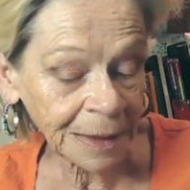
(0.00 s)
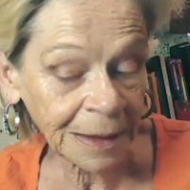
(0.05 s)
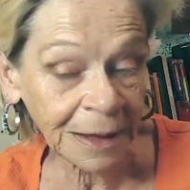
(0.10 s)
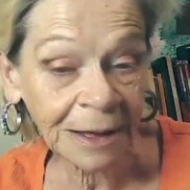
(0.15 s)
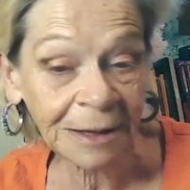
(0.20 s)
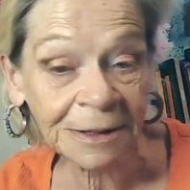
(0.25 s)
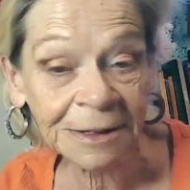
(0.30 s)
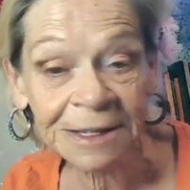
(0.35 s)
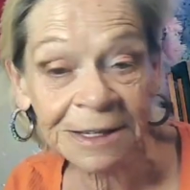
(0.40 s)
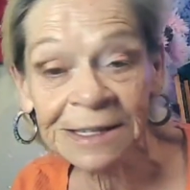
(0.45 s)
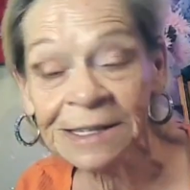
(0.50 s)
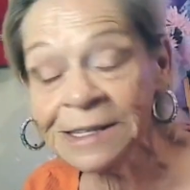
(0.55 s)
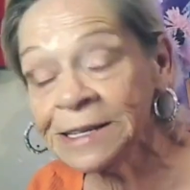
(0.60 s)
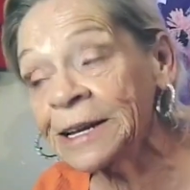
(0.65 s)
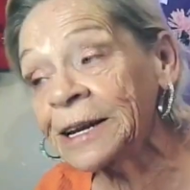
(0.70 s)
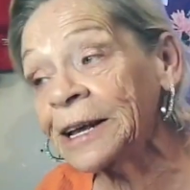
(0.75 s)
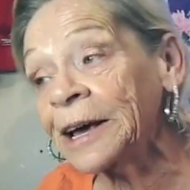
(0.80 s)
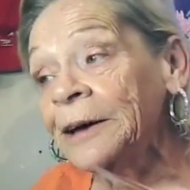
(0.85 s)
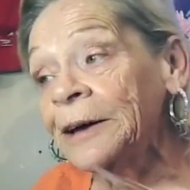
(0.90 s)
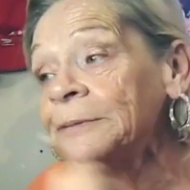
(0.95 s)
I'll just
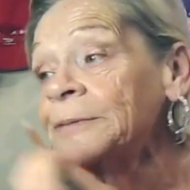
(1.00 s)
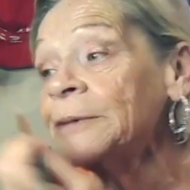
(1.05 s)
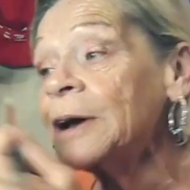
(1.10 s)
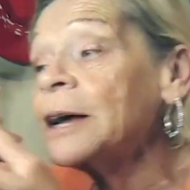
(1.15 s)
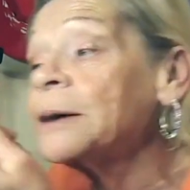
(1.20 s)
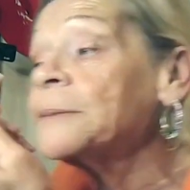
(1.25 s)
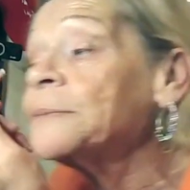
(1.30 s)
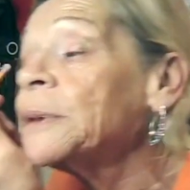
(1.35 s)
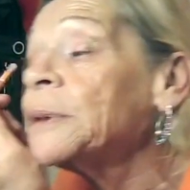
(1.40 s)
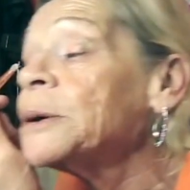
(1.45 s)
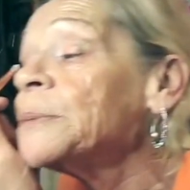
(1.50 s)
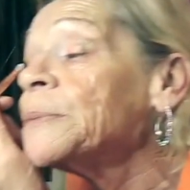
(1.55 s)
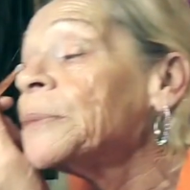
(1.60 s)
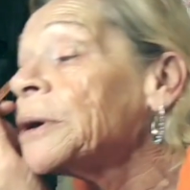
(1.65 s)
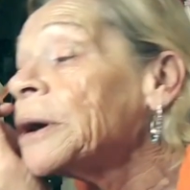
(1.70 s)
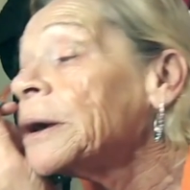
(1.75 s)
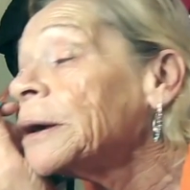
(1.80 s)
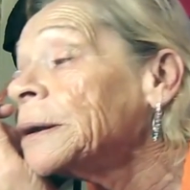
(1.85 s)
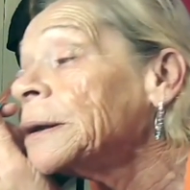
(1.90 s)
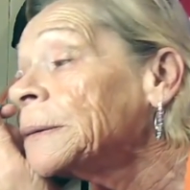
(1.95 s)
sit down and rack my
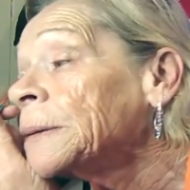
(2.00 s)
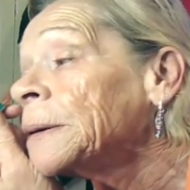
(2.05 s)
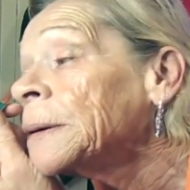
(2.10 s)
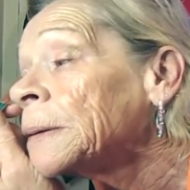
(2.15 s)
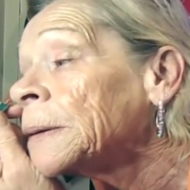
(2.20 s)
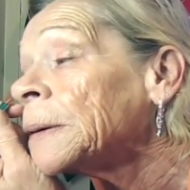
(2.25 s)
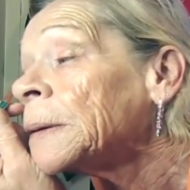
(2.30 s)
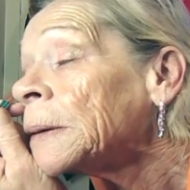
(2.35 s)
brain.